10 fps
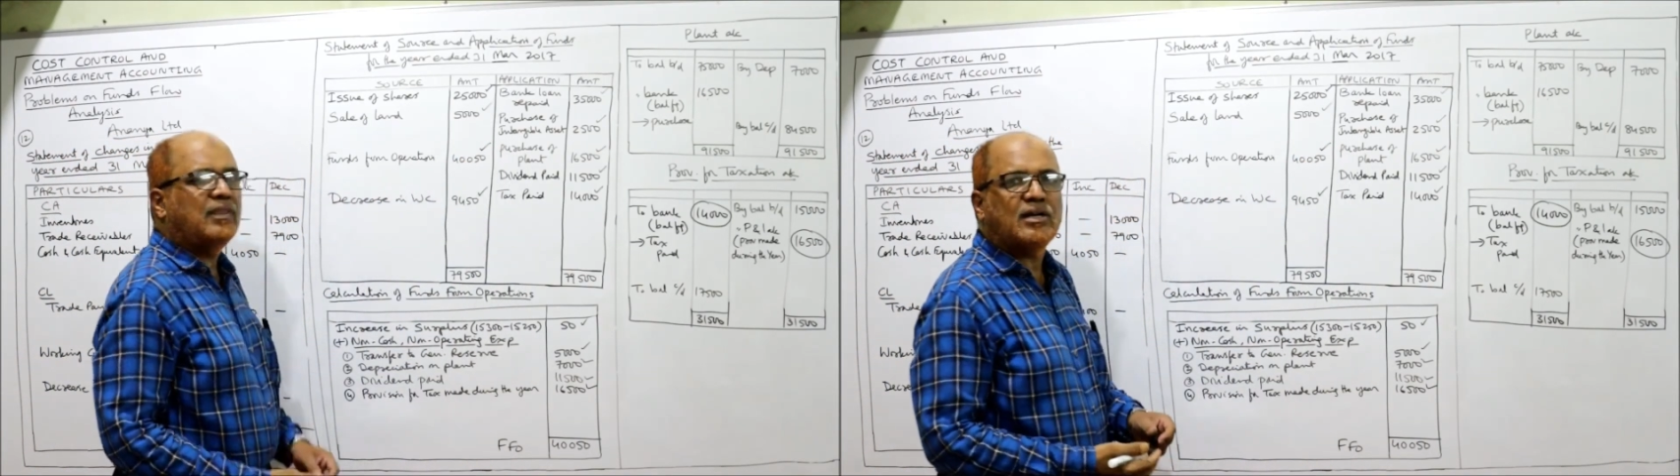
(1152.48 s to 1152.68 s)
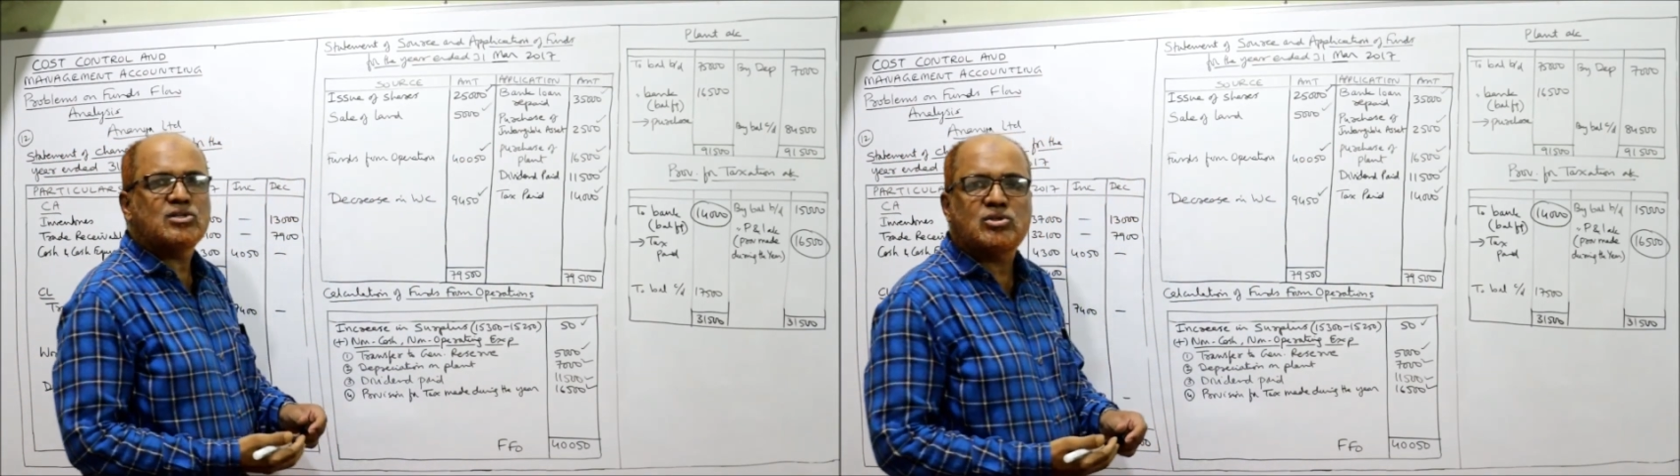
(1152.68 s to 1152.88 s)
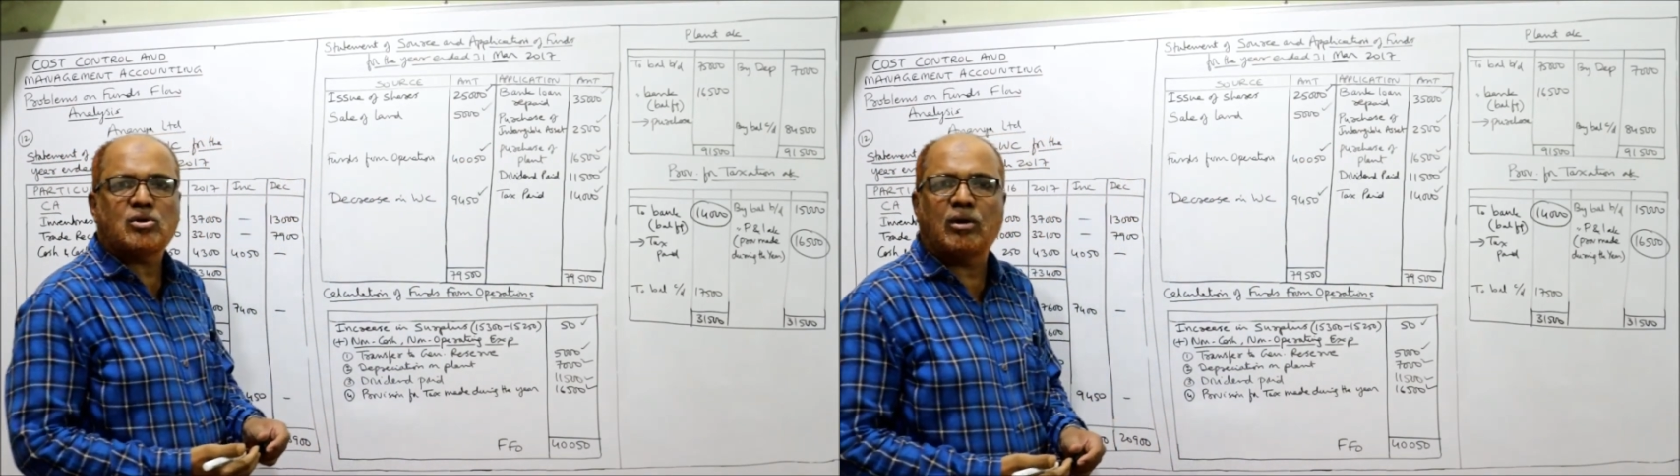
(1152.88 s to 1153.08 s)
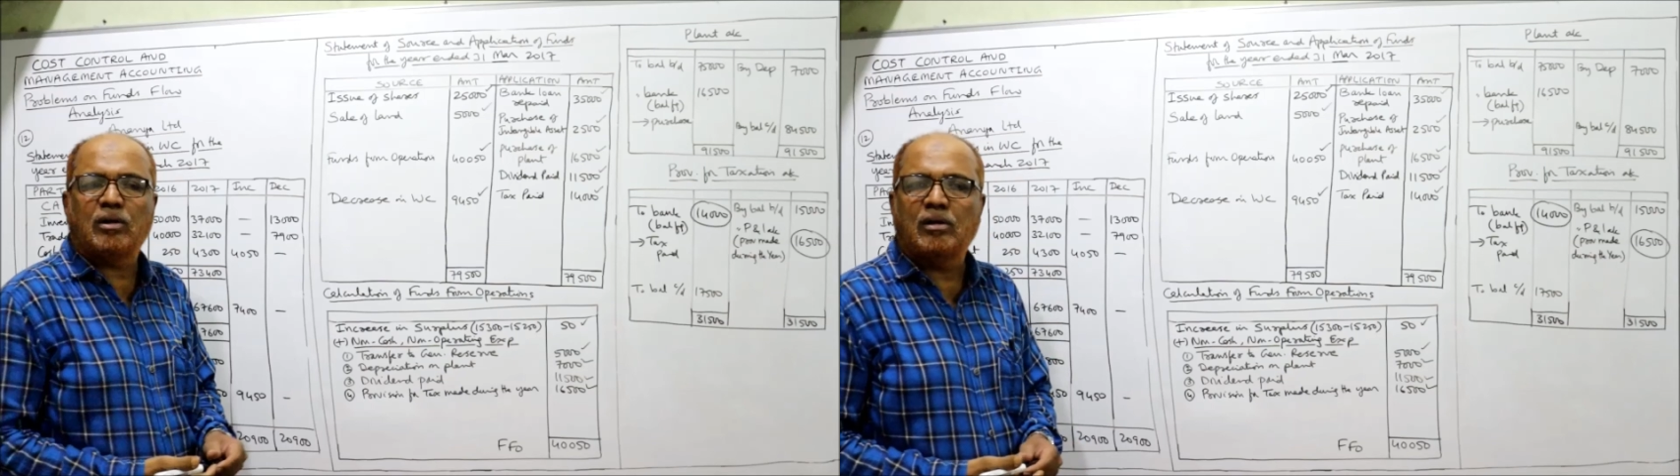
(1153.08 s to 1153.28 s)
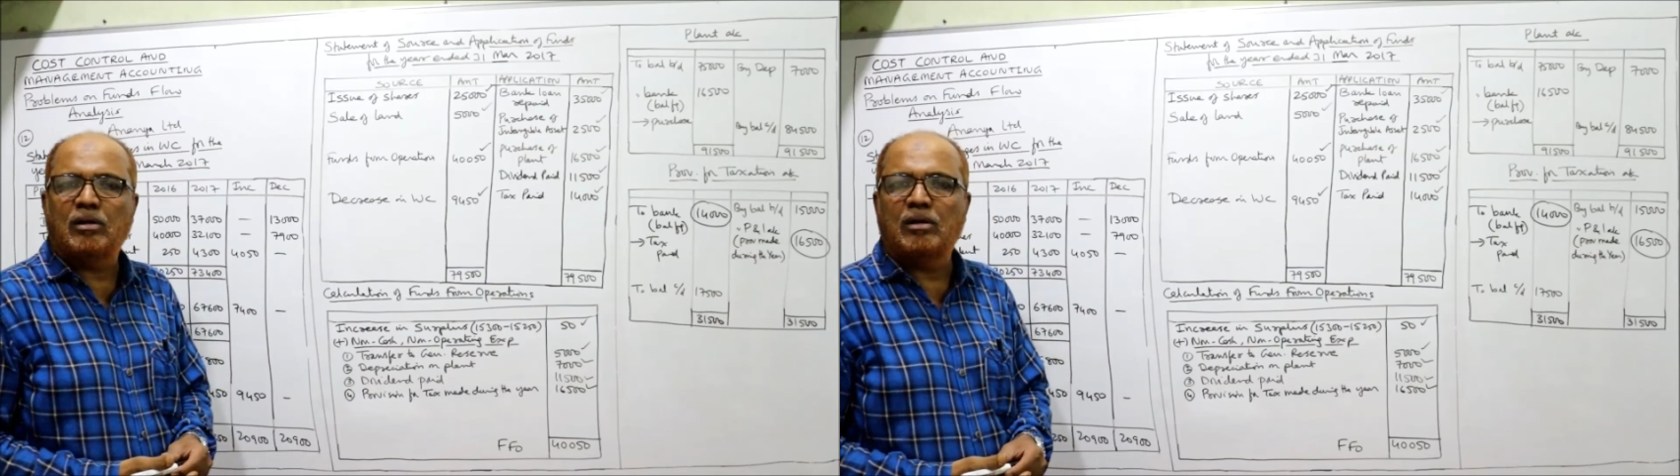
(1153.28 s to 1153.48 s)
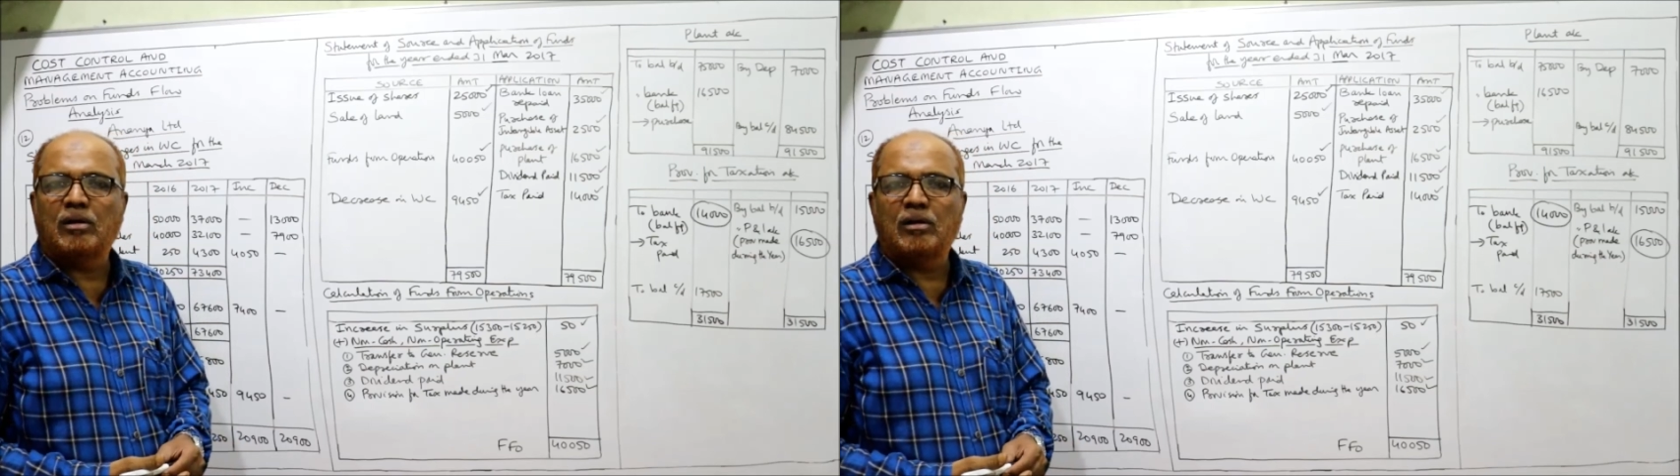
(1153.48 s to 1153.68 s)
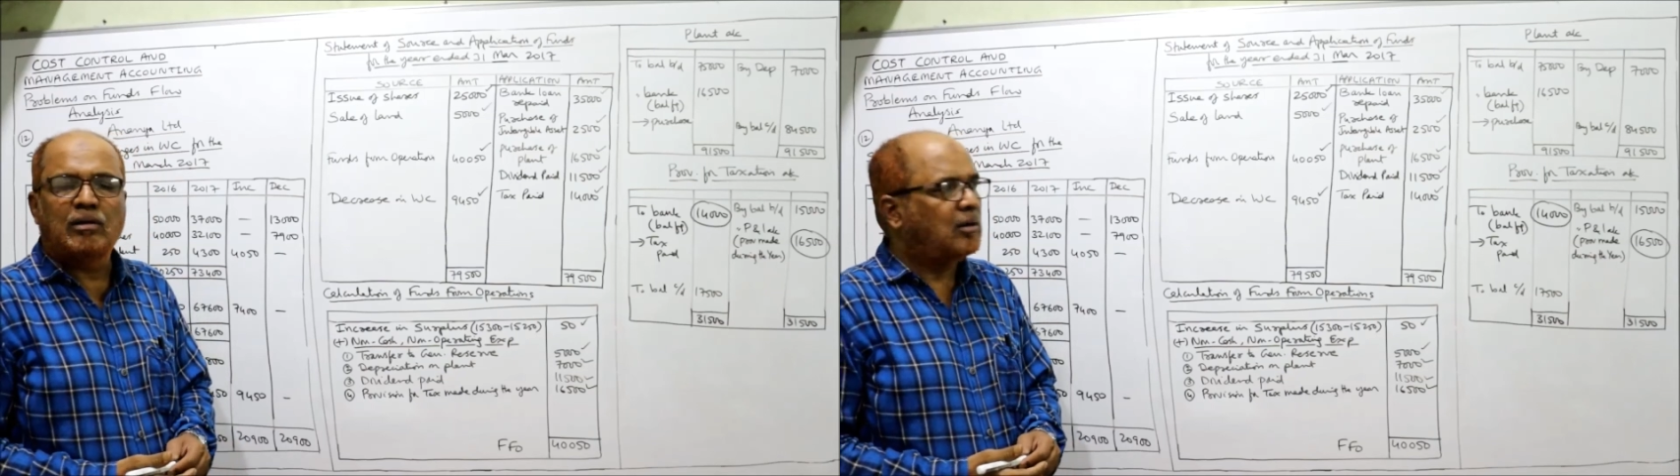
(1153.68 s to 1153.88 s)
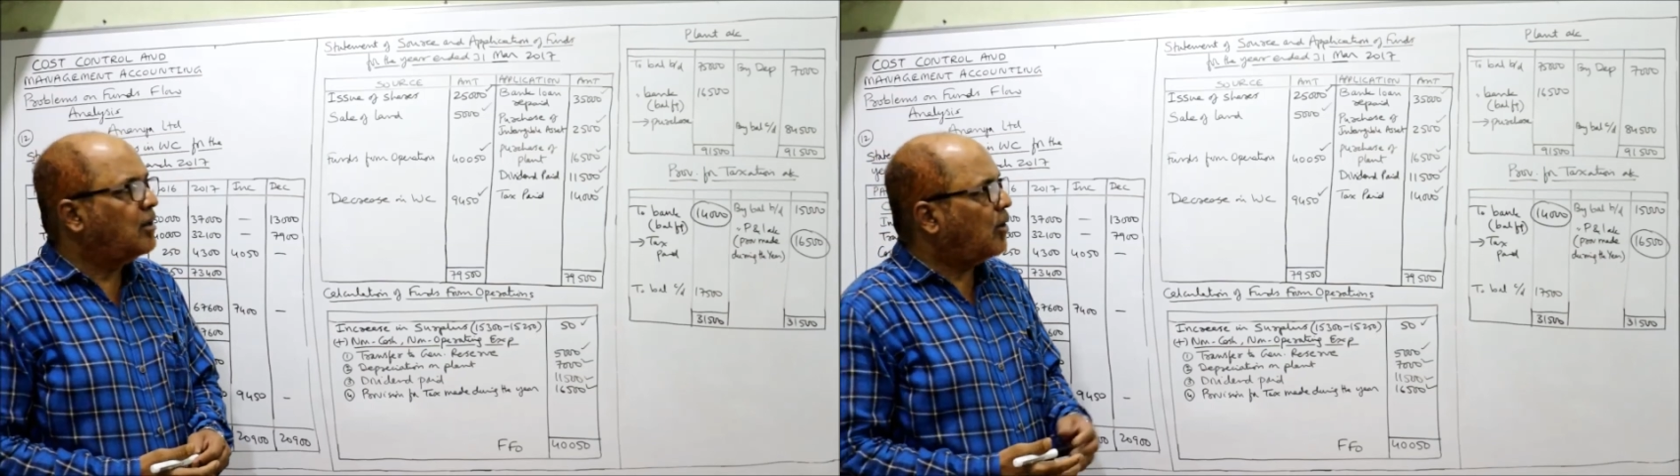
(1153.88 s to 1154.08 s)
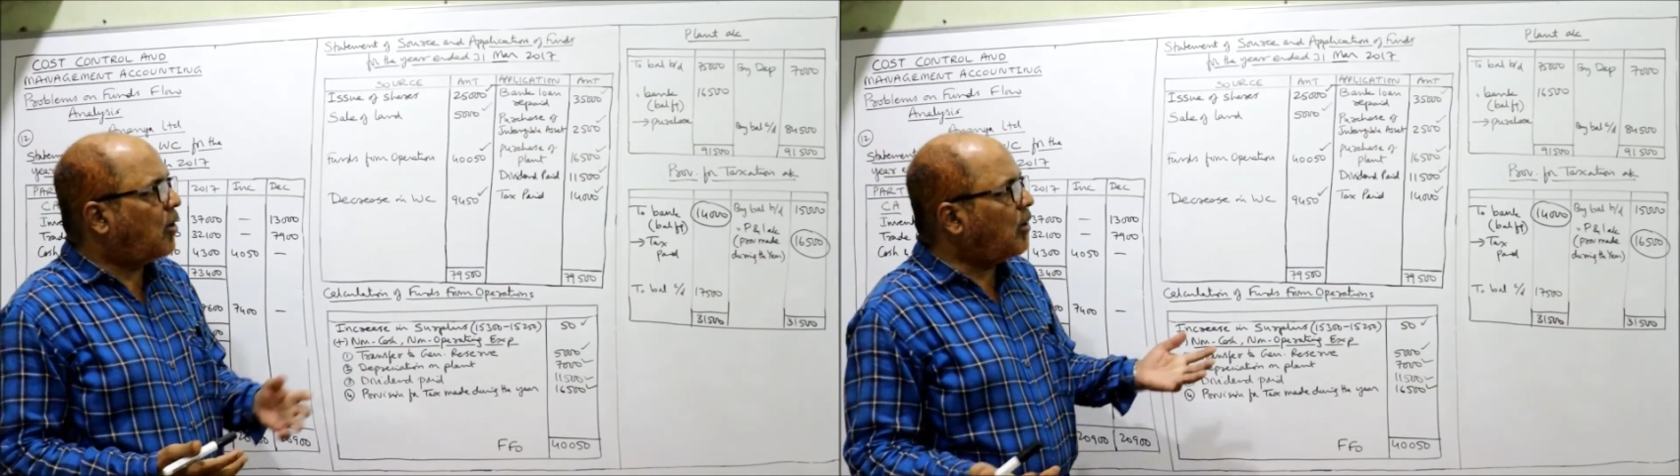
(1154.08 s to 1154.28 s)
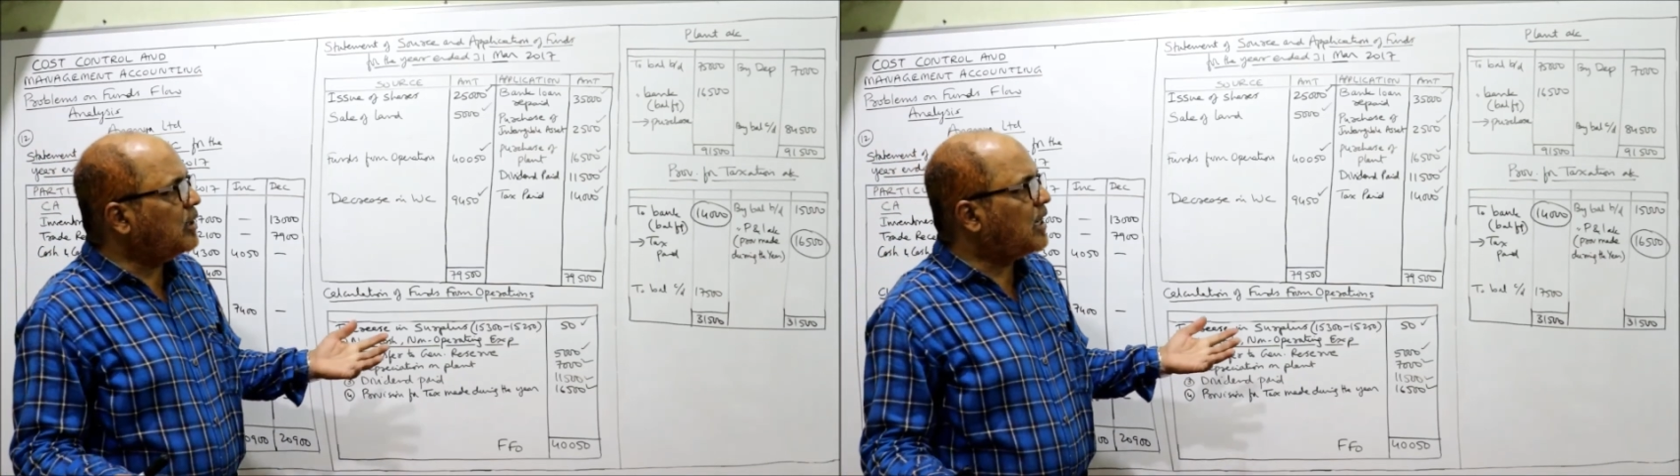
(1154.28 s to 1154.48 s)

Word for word: That's all. All